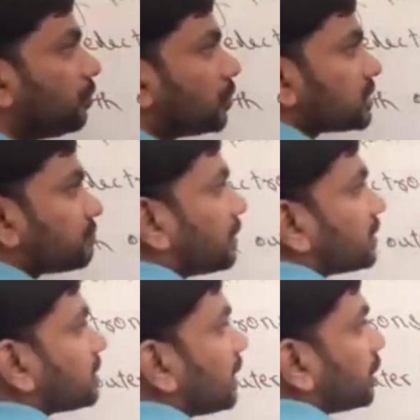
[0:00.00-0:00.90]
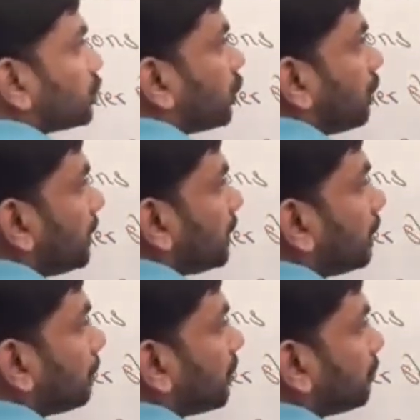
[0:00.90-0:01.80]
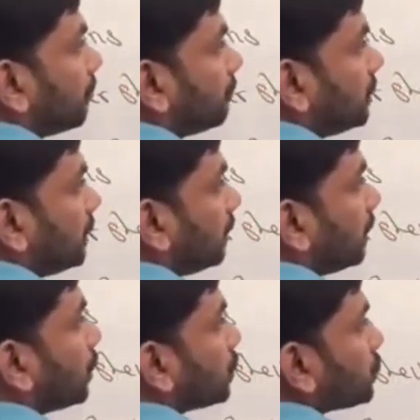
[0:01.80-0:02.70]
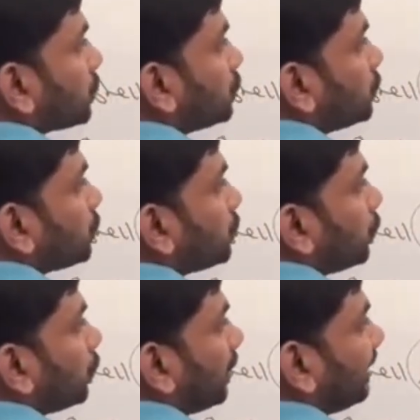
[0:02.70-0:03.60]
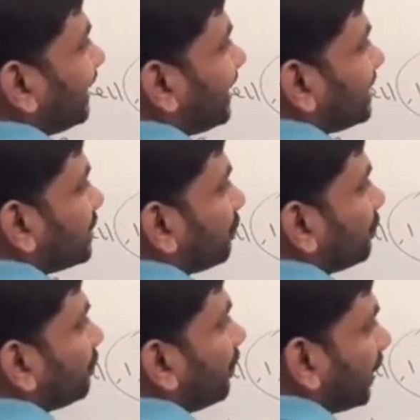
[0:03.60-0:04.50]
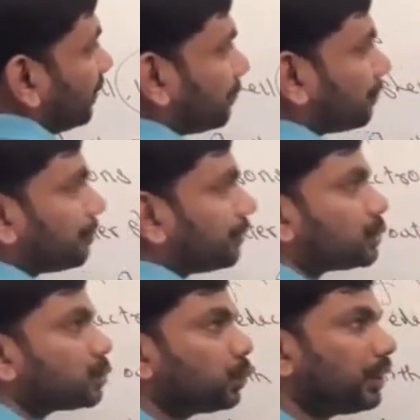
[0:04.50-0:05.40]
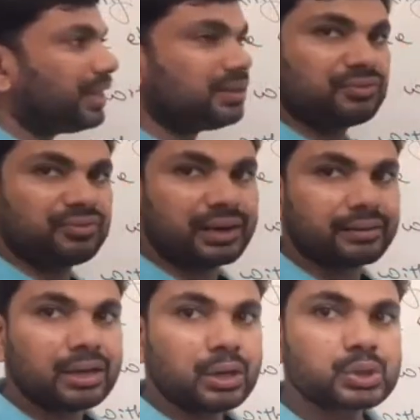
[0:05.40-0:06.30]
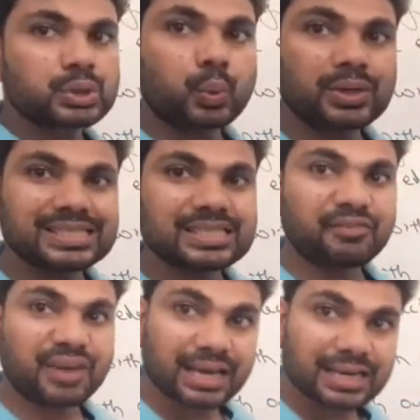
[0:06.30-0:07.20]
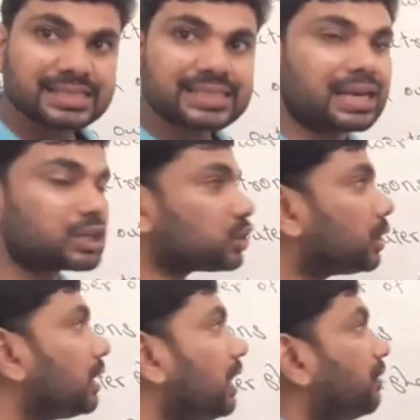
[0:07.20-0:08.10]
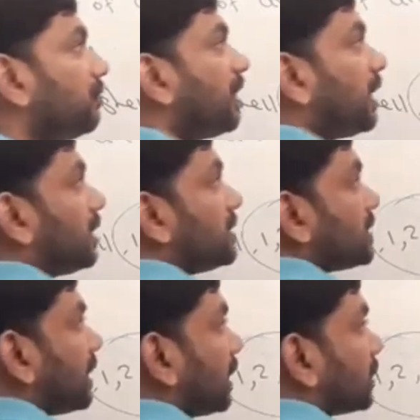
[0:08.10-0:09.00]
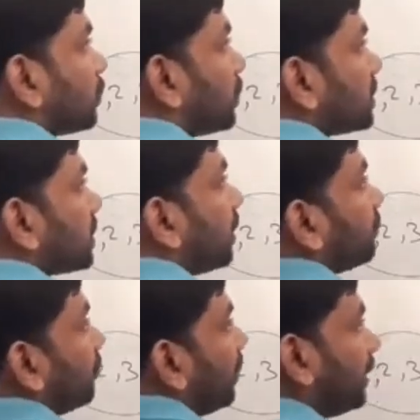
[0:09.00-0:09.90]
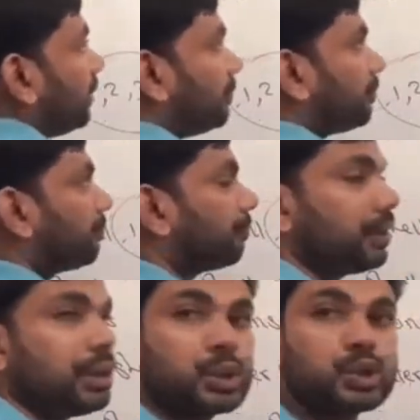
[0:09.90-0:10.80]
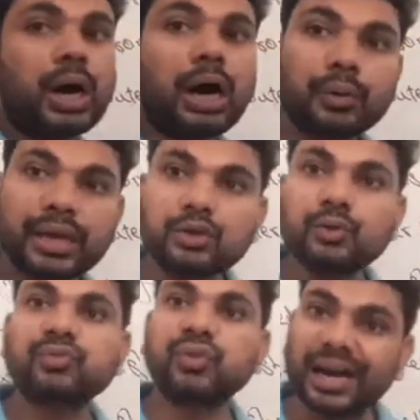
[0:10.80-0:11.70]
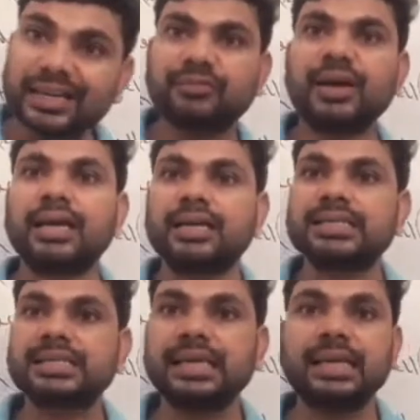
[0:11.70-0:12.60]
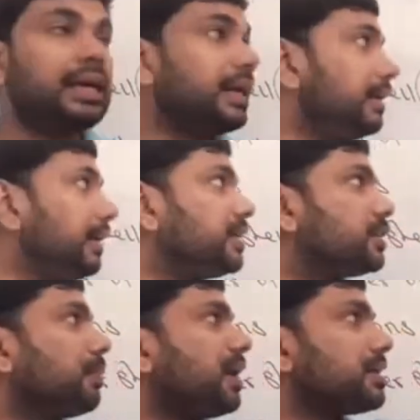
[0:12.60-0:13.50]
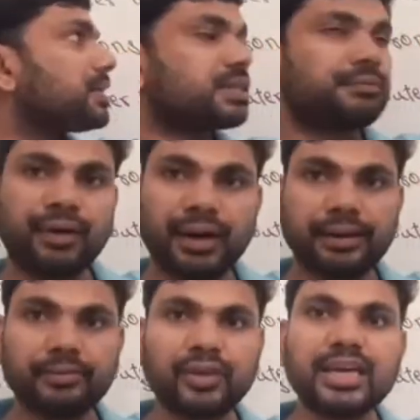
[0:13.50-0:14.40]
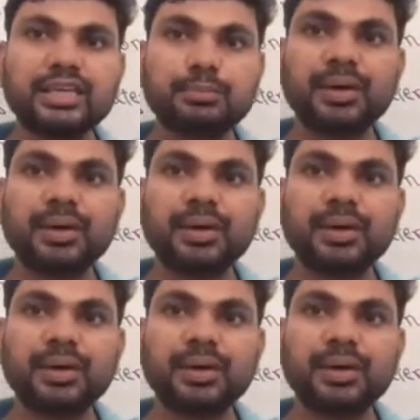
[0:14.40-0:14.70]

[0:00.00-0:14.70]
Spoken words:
phosphorus atomic number 15, so 285. So what is the valence electron? Valence electrons are 5. So how can you find valency? 8 minus 5,